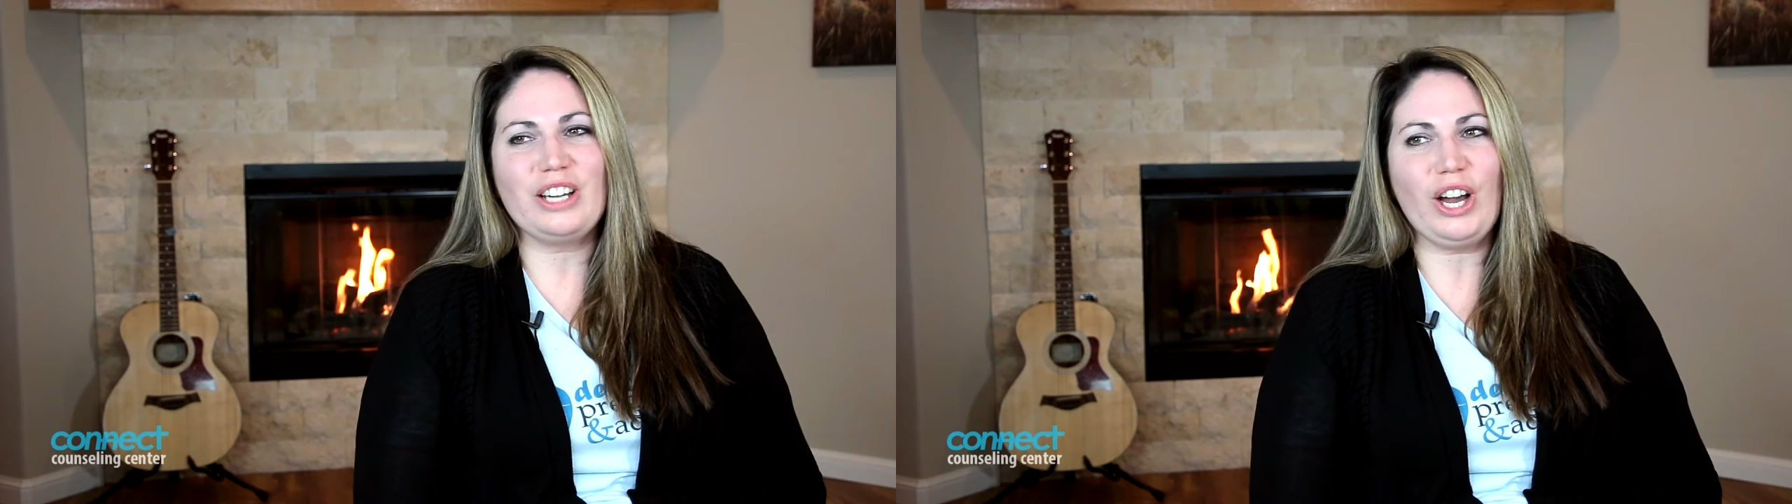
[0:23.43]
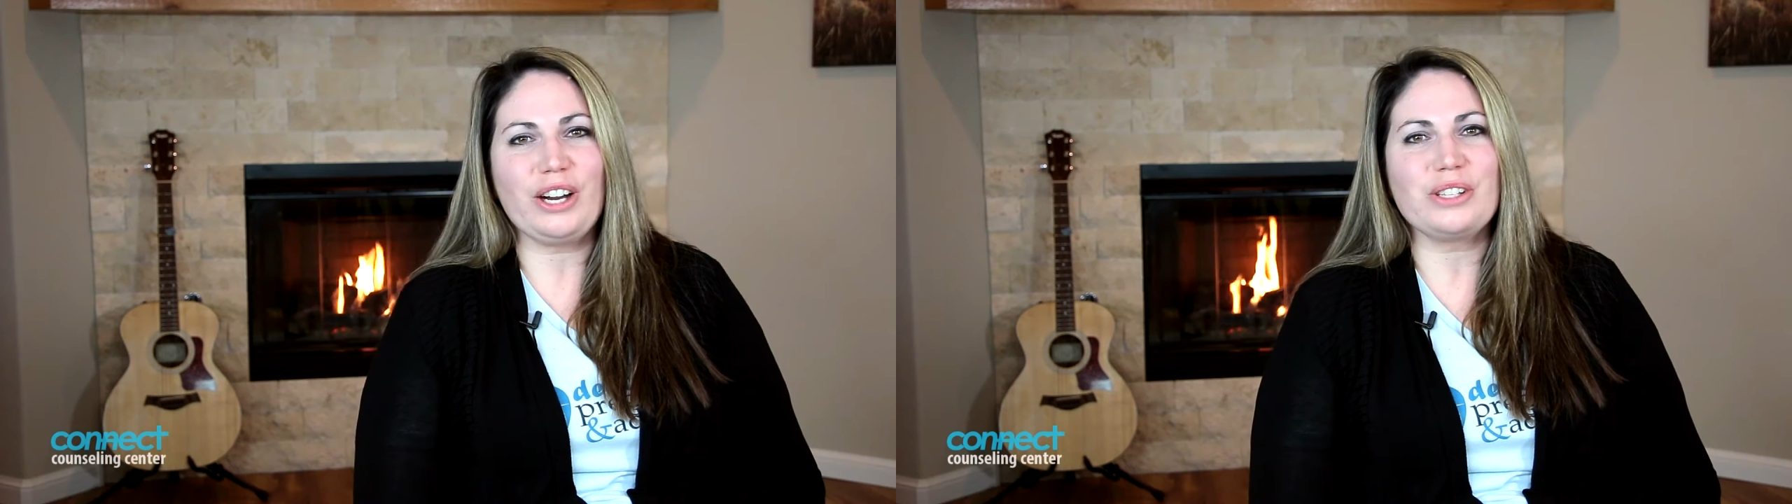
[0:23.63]

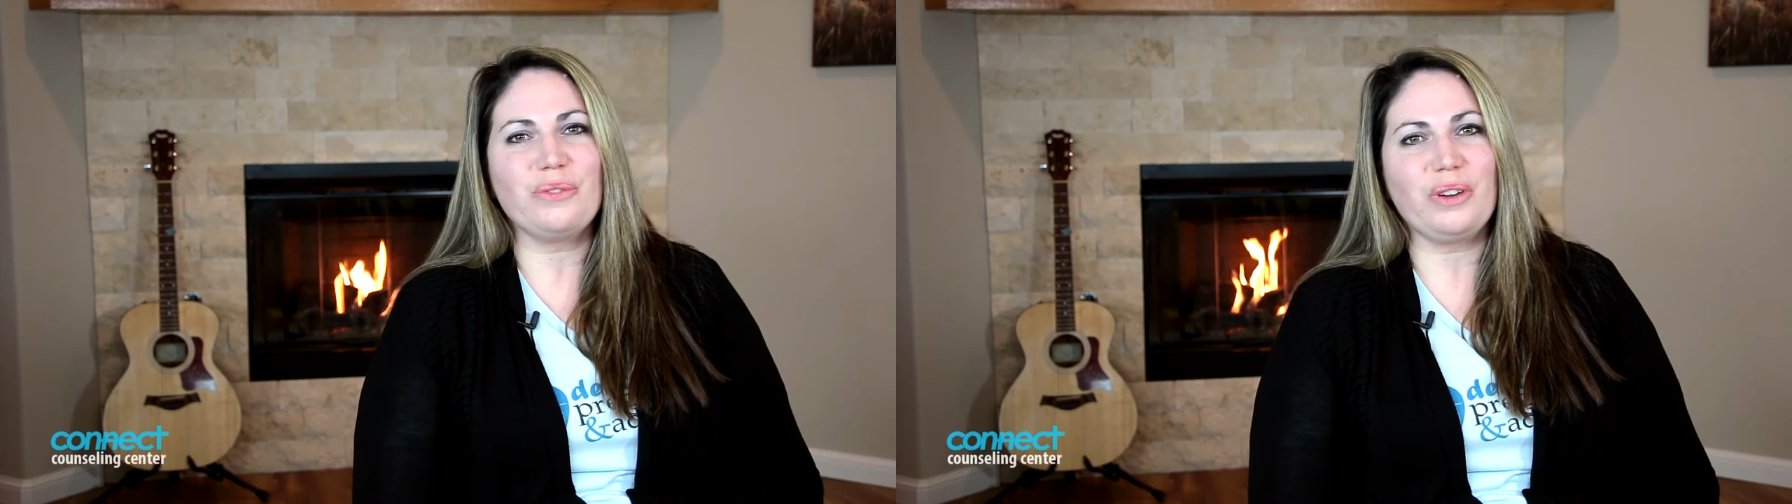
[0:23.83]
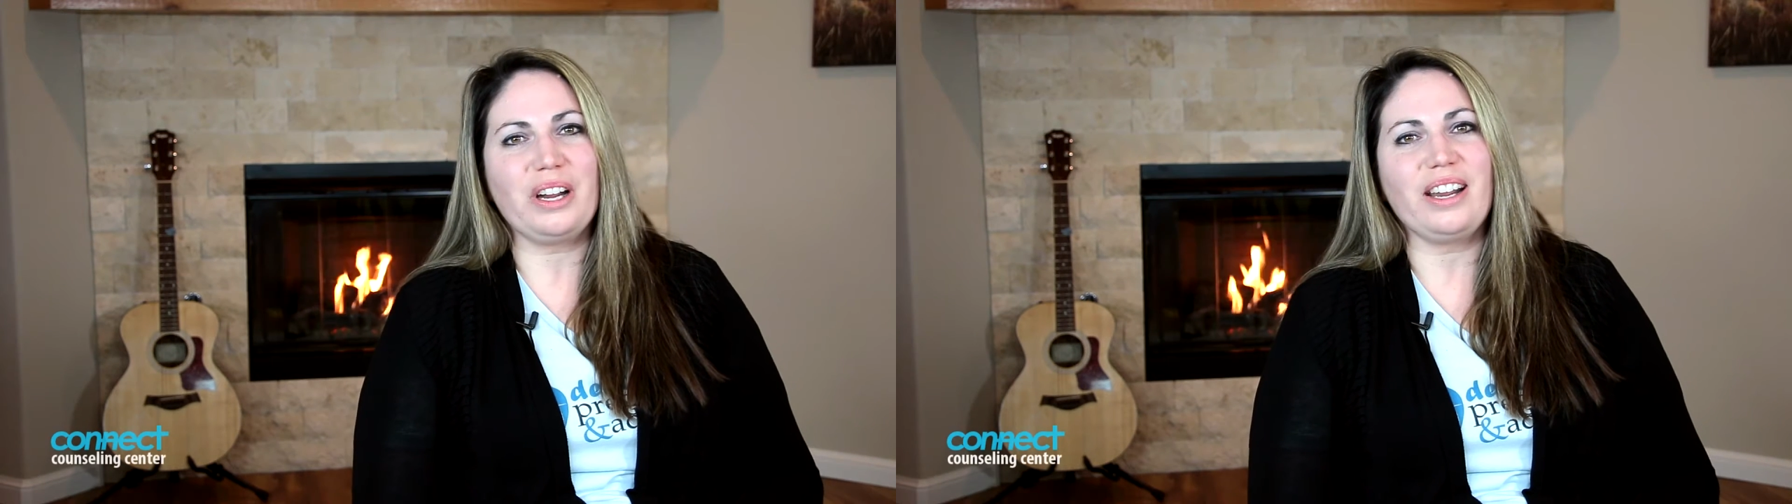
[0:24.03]
car is
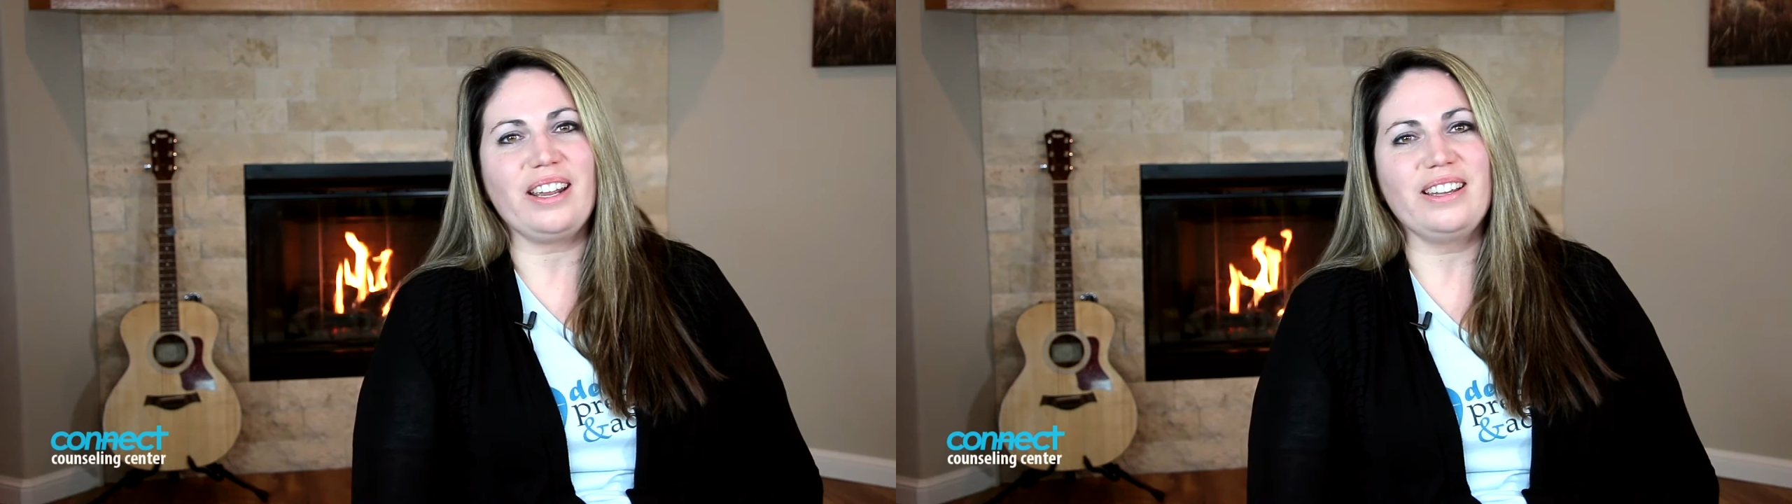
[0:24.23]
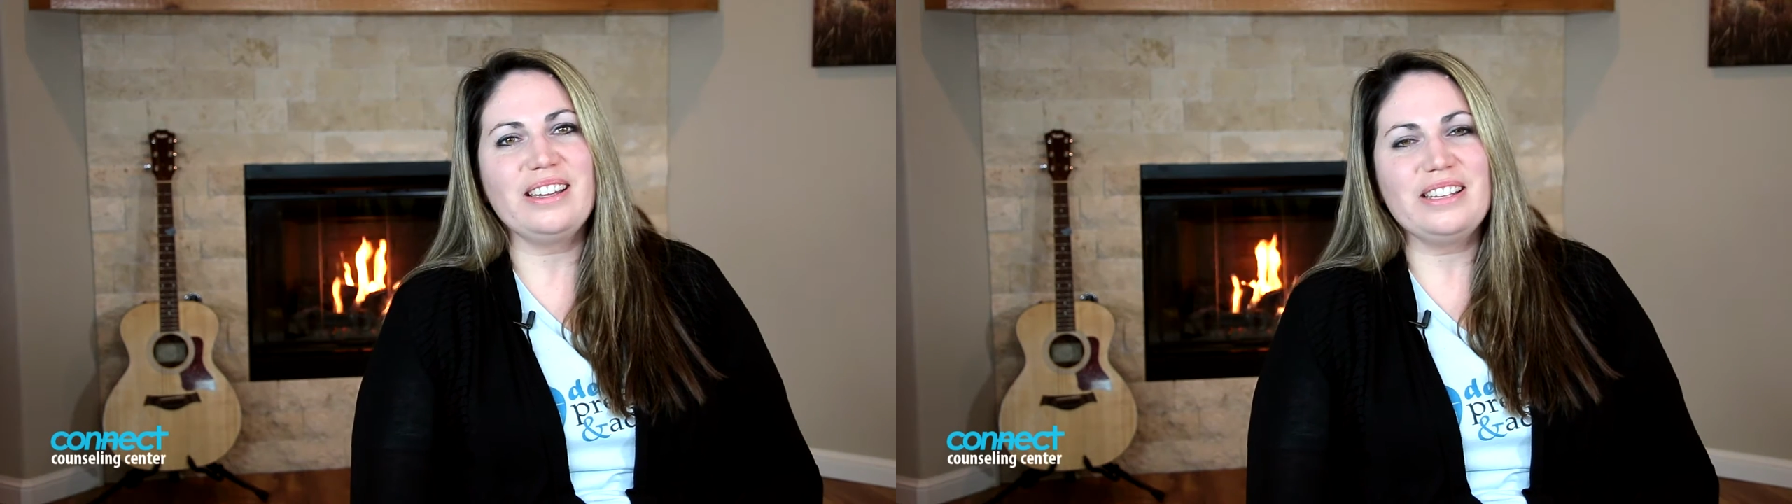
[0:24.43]

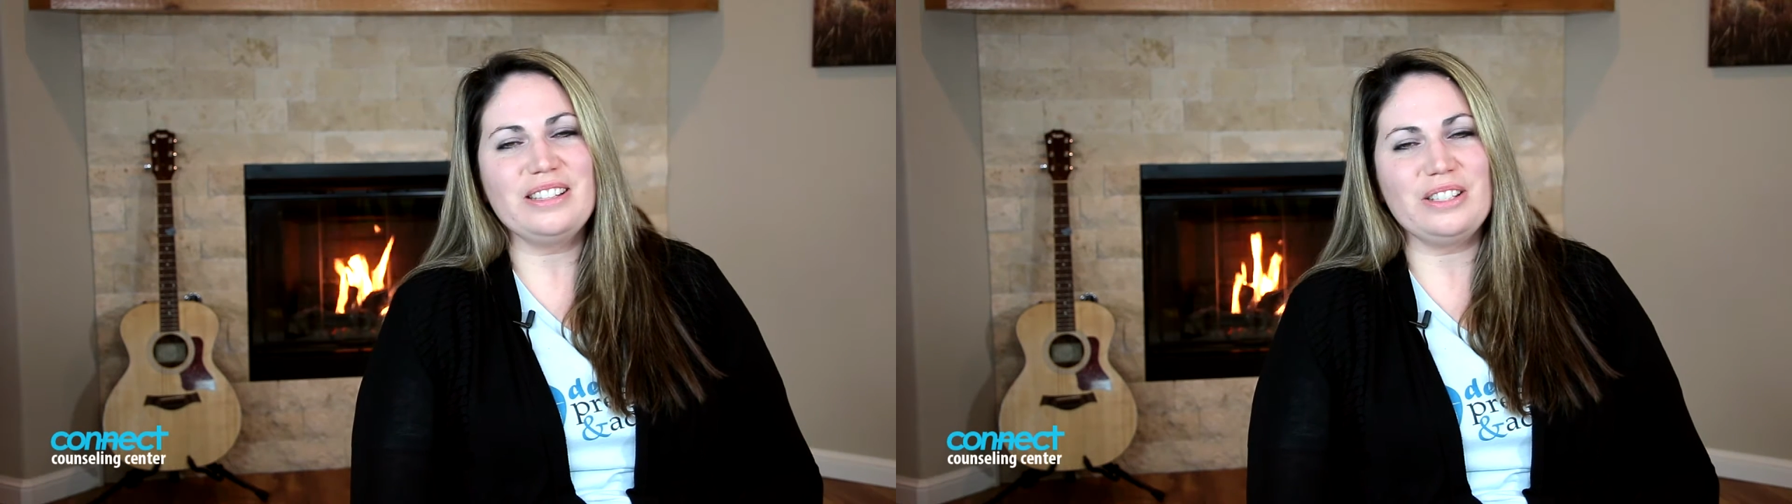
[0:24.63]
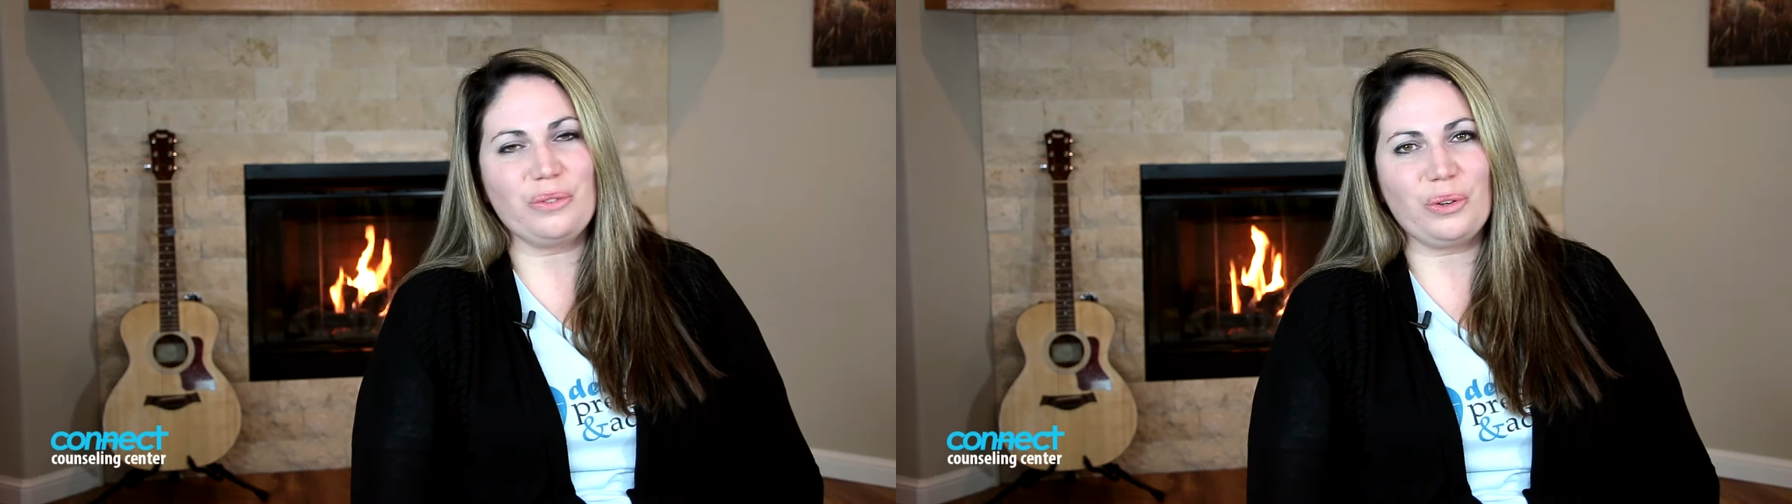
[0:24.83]
very
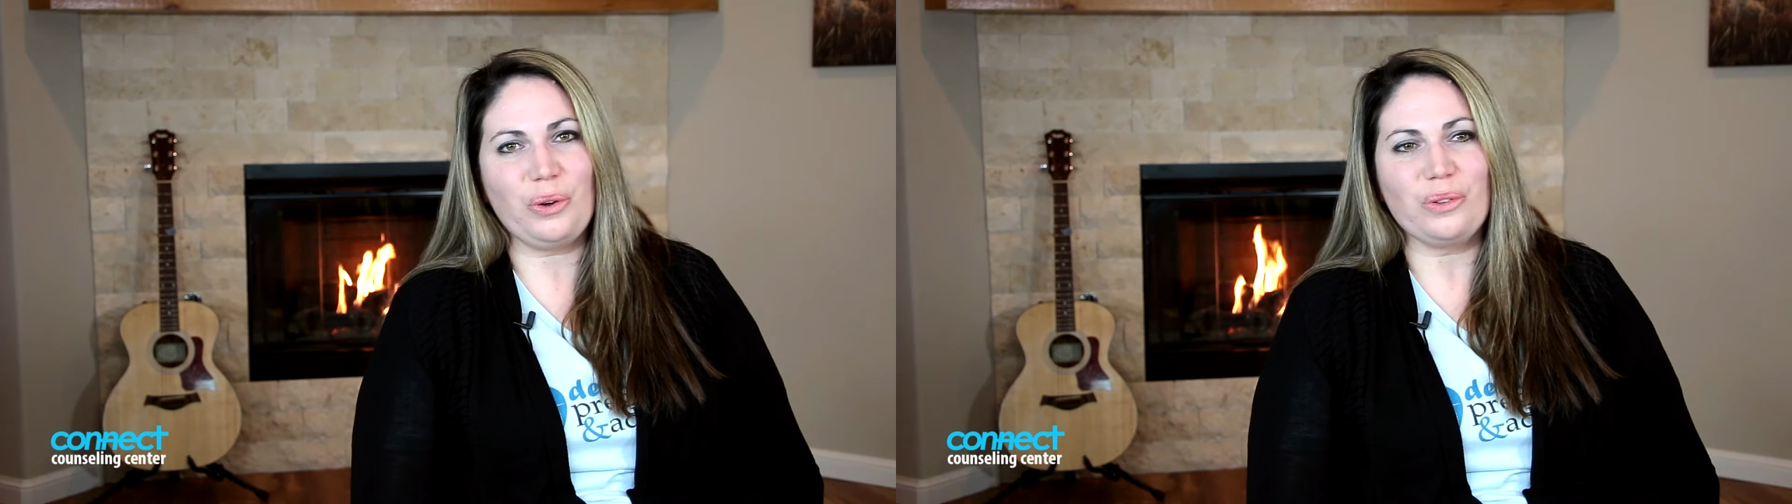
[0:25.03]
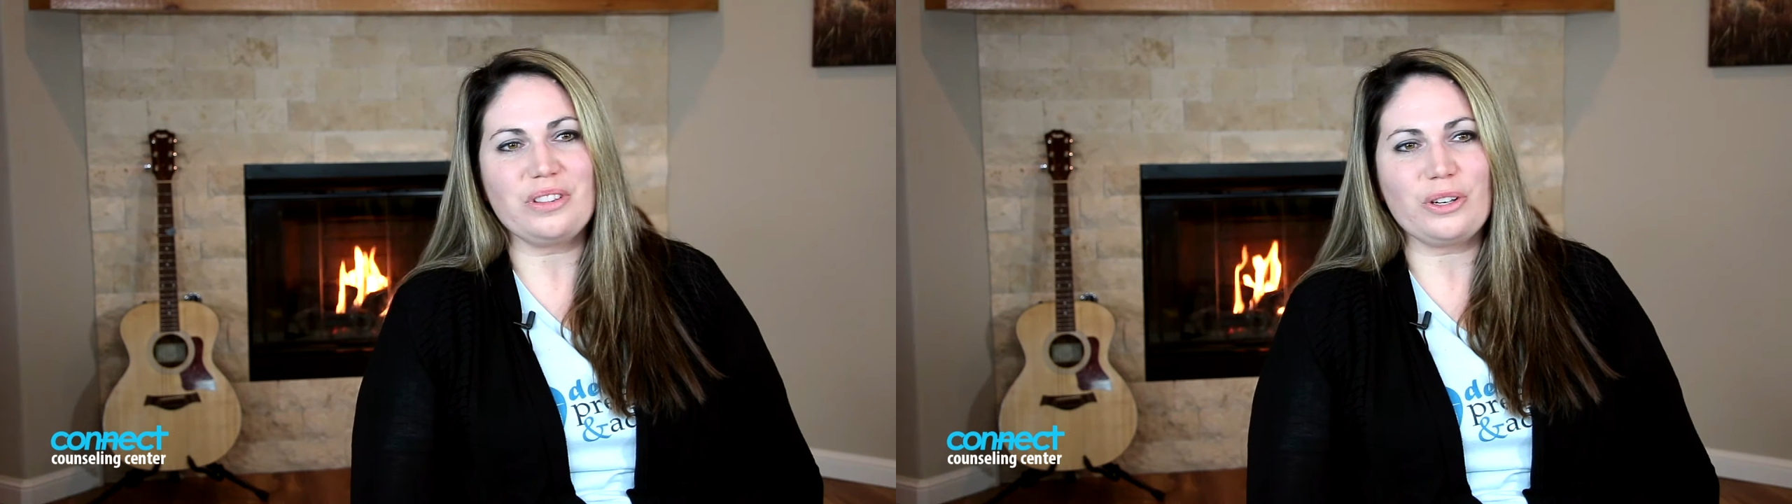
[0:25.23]
difficult.